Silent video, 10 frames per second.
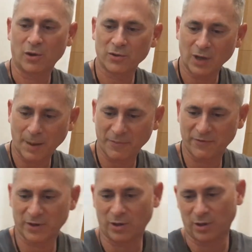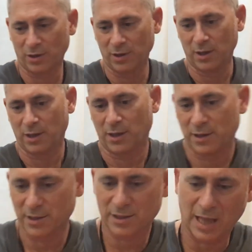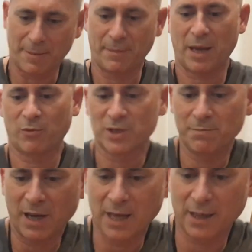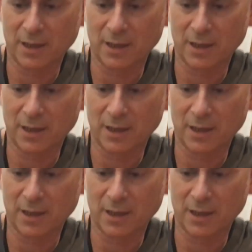On top of it all, the slap mat was made